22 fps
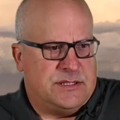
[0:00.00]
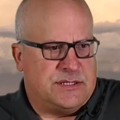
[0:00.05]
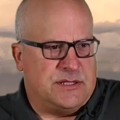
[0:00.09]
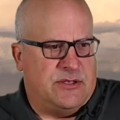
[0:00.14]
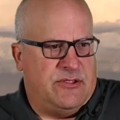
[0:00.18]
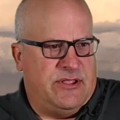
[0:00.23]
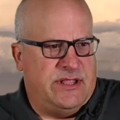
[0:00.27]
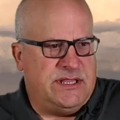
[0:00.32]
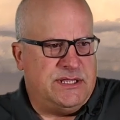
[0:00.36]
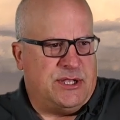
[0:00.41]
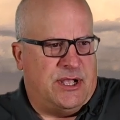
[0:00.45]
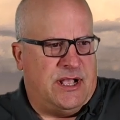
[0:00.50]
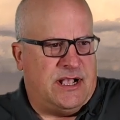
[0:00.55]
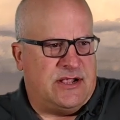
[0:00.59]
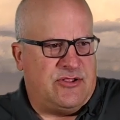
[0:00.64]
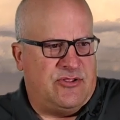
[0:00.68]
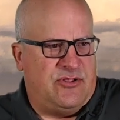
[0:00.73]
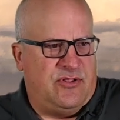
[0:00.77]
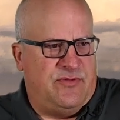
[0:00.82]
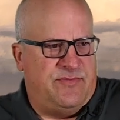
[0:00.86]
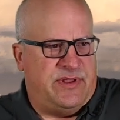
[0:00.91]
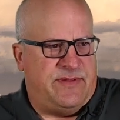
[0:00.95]
so let's talk a
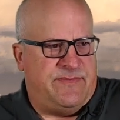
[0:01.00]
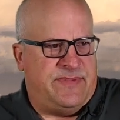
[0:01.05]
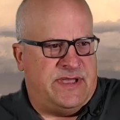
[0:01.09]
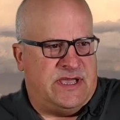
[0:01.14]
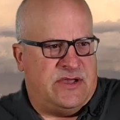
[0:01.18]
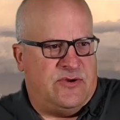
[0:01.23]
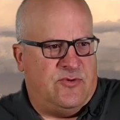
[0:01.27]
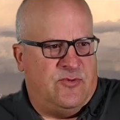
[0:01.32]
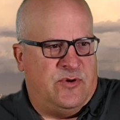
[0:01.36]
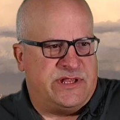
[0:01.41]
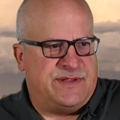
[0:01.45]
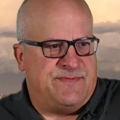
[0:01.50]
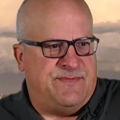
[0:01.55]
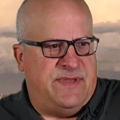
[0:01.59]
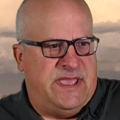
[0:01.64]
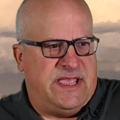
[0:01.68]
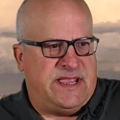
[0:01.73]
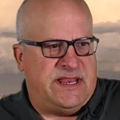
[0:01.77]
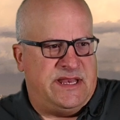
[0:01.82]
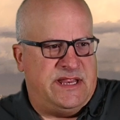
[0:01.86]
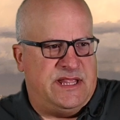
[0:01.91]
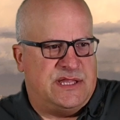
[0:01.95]
little bit about what's
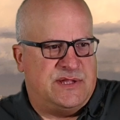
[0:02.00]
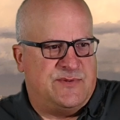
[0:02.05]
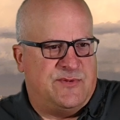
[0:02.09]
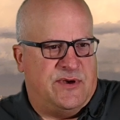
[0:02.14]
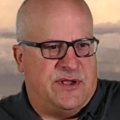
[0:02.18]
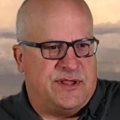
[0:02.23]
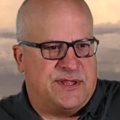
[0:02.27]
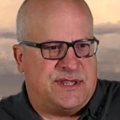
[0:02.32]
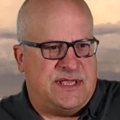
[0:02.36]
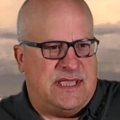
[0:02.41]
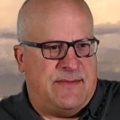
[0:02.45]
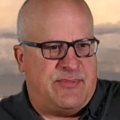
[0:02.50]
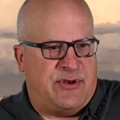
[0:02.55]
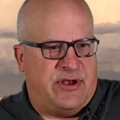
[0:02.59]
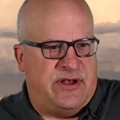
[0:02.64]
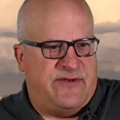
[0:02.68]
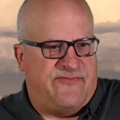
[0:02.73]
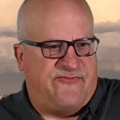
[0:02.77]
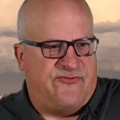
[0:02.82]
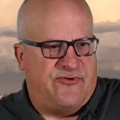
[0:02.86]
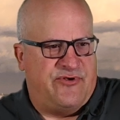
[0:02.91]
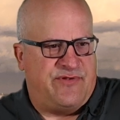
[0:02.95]
making these swells happen in
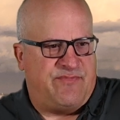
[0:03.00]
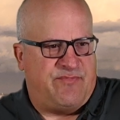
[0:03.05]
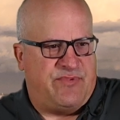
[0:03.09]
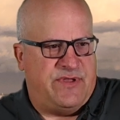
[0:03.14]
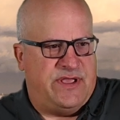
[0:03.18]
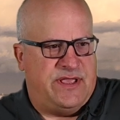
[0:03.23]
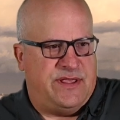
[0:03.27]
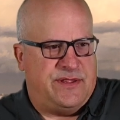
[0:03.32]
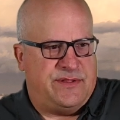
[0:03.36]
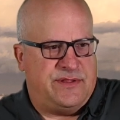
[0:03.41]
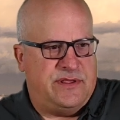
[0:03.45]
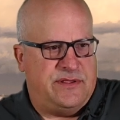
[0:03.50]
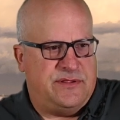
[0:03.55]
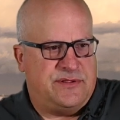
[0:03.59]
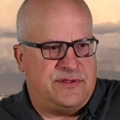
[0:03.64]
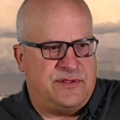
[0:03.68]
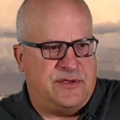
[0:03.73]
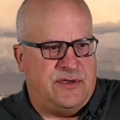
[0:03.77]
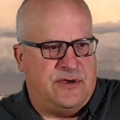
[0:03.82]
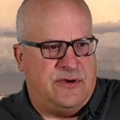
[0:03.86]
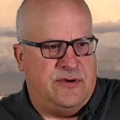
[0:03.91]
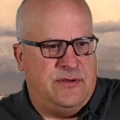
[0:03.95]
the first place.
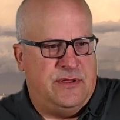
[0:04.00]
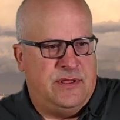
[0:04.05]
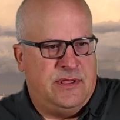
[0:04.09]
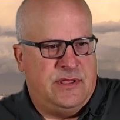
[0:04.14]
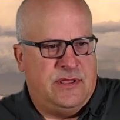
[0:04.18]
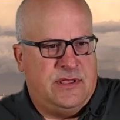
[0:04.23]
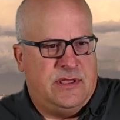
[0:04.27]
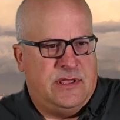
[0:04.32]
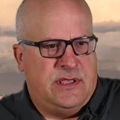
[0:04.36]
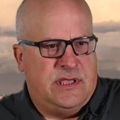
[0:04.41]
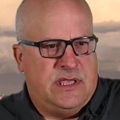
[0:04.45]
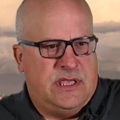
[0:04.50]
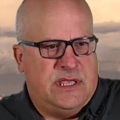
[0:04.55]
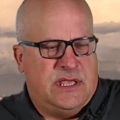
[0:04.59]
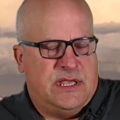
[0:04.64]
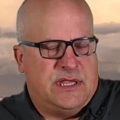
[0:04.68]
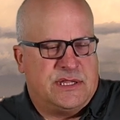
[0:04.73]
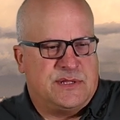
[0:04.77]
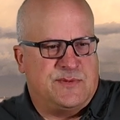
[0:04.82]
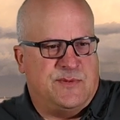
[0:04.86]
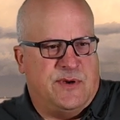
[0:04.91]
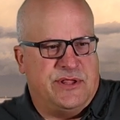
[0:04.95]
So
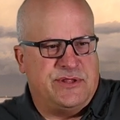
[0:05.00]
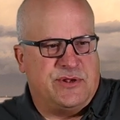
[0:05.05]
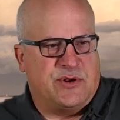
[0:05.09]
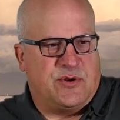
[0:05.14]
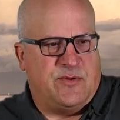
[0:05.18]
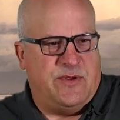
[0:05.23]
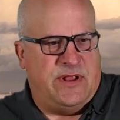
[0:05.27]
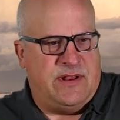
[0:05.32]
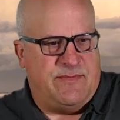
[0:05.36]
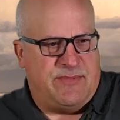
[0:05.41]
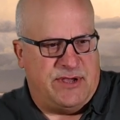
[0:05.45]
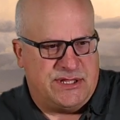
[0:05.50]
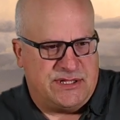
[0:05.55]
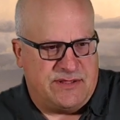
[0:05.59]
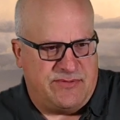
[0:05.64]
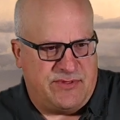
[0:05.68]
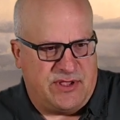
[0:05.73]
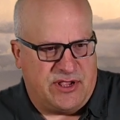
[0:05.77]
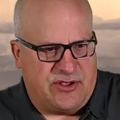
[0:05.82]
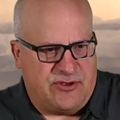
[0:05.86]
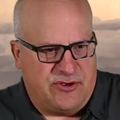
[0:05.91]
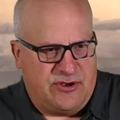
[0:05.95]
swells are created by
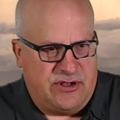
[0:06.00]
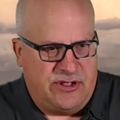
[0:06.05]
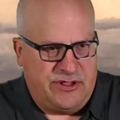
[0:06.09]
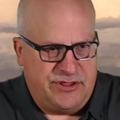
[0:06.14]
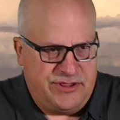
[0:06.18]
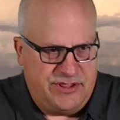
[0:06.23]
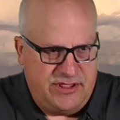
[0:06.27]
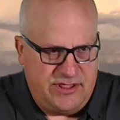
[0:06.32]
something called,